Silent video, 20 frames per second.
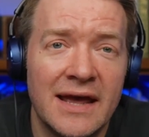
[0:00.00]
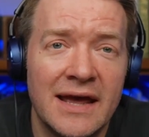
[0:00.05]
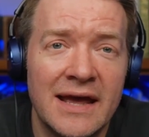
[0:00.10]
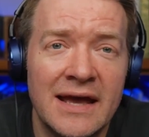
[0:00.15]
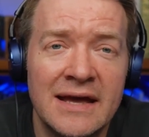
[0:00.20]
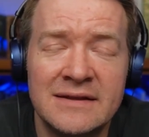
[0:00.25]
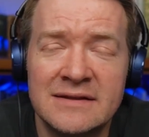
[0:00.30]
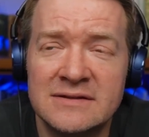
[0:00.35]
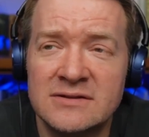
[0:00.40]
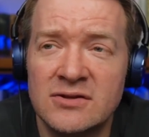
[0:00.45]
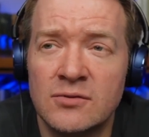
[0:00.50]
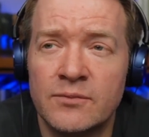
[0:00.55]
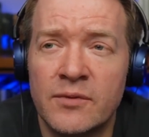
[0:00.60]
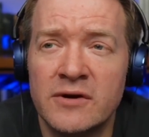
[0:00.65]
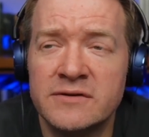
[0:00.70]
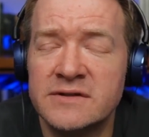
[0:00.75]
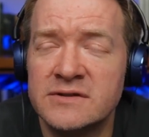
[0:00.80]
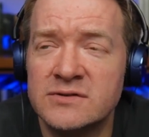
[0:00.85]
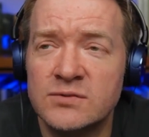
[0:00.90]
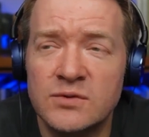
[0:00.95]
in this whole
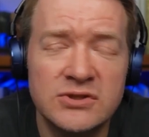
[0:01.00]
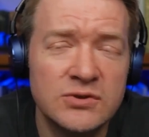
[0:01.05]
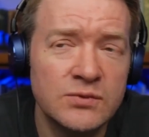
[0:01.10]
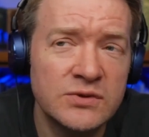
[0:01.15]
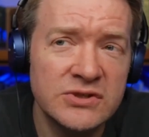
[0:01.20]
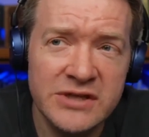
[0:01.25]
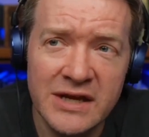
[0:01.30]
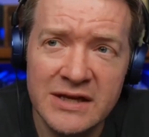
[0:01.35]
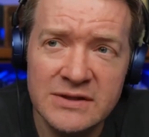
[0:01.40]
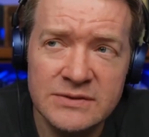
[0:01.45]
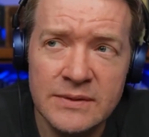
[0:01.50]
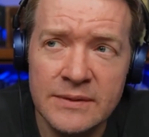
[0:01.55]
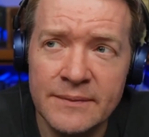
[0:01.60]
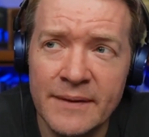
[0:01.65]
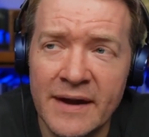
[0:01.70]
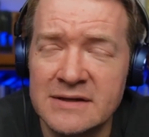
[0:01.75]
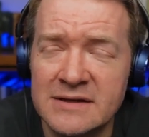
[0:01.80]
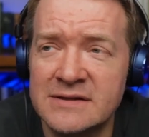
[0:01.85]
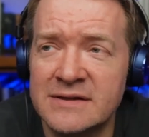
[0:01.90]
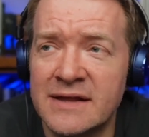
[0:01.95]
process, which takes me
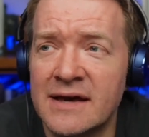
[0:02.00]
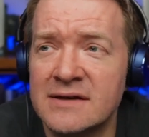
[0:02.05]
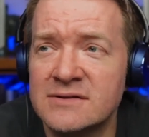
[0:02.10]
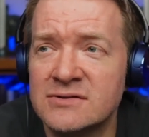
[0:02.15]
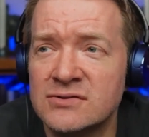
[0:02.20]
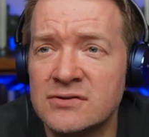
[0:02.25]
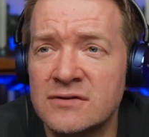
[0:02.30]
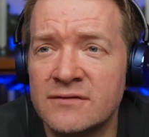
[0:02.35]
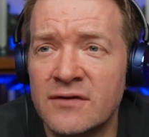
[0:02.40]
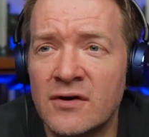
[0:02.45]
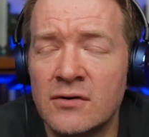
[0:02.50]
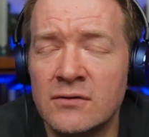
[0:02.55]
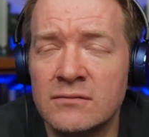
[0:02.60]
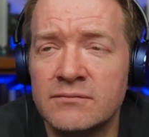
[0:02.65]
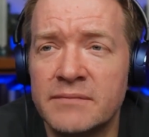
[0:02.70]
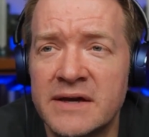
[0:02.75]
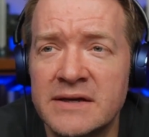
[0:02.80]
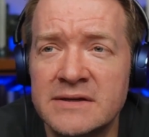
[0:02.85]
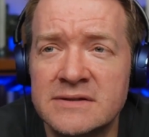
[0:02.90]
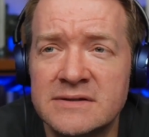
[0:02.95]
back to that sort of whole
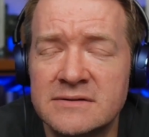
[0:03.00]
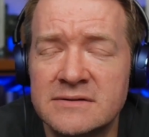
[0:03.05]
piece that